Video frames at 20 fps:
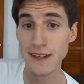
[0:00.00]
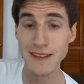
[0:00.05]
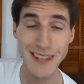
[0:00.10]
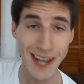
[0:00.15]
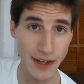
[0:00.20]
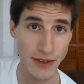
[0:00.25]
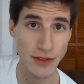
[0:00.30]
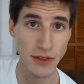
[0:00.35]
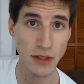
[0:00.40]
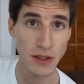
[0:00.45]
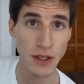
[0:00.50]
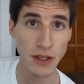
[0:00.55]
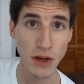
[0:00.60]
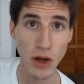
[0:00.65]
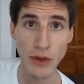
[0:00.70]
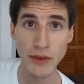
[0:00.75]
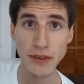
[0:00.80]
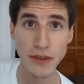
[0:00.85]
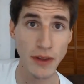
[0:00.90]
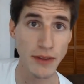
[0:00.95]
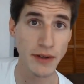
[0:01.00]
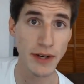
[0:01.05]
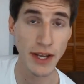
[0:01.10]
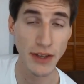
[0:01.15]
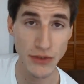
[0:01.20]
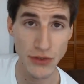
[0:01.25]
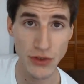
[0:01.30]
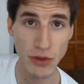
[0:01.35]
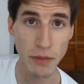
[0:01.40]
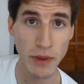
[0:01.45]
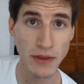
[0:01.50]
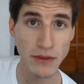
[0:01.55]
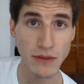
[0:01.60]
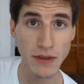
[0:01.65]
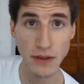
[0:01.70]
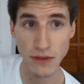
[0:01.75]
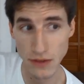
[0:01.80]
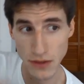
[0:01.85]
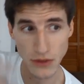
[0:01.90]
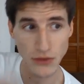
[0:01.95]
detection and all these other
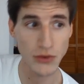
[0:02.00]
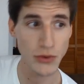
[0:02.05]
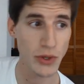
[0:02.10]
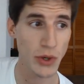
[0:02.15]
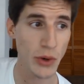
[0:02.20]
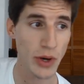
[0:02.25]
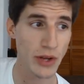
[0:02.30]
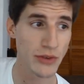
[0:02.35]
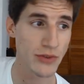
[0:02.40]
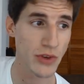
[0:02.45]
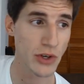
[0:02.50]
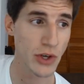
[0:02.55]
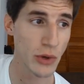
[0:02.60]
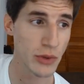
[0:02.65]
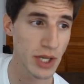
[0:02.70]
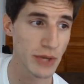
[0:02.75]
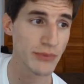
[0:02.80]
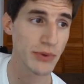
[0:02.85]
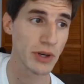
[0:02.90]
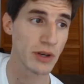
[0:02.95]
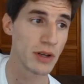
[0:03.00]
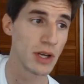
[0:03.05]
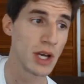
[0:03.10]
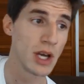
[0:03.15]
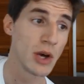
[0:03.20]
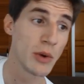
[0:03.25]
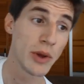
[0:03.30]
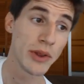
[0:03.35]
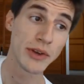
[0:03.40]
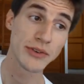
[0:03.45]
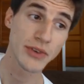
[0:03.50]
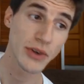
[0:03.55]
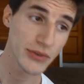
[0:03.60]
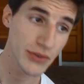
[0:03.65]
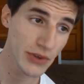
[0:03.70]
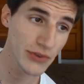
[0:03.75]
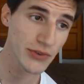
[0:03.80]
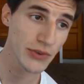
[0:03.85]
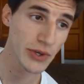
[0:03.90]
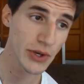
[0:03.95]
instruments and sensory organs are no different. Whether it's our
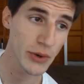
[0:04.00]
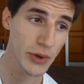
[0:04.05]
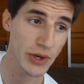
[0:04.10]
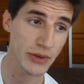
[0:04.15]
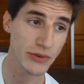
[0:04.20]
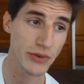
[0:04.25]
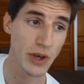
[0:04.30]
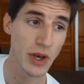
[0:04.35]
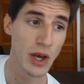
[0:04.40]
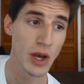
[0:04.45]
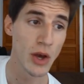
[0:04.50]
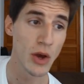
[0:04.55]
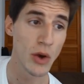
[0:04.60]
sensory organs,